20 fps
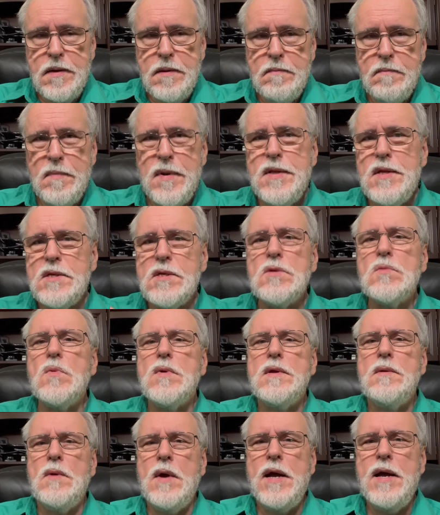But this is
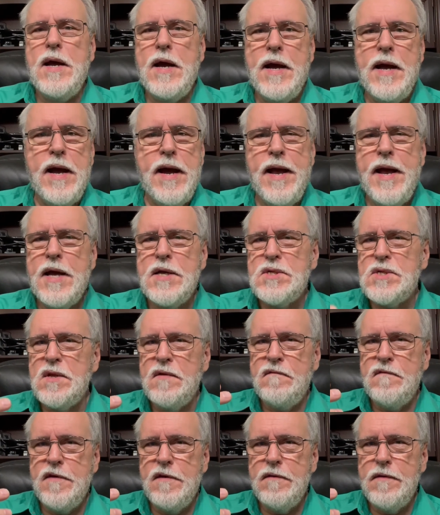what I asked,
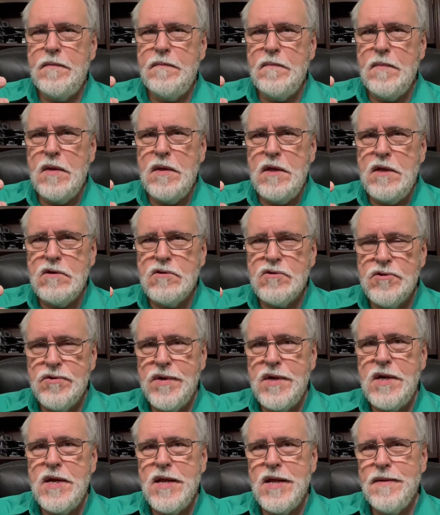a very
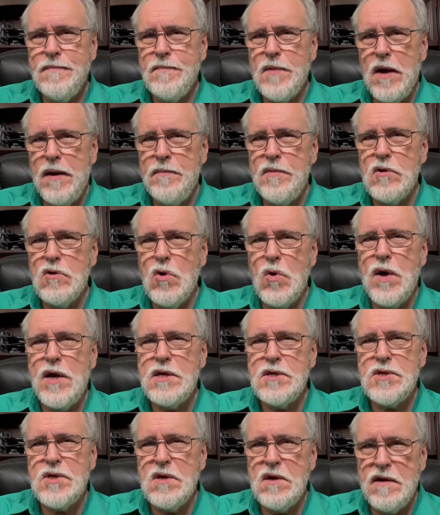intriguing, humble
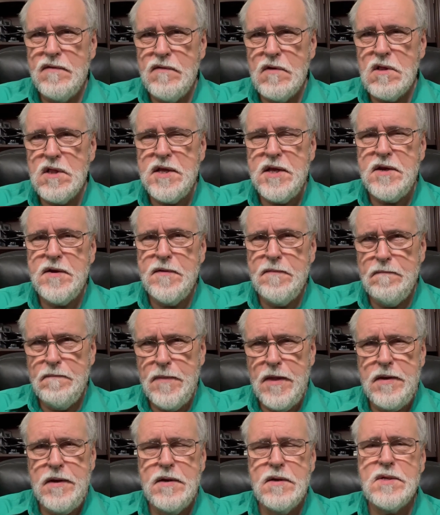question of a leader.
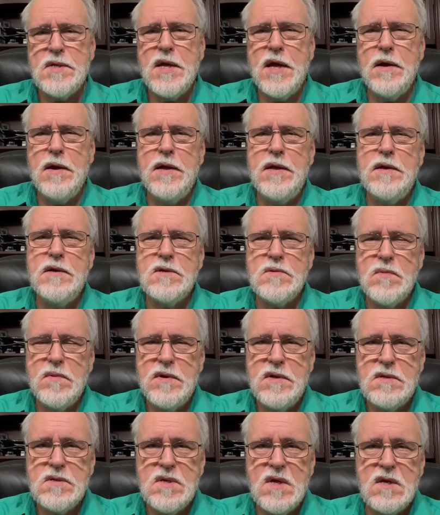And here's what
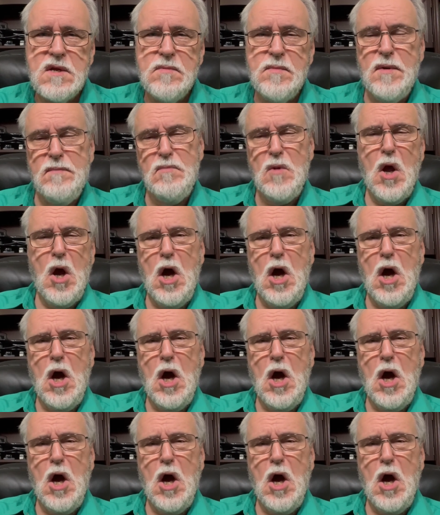he said to me.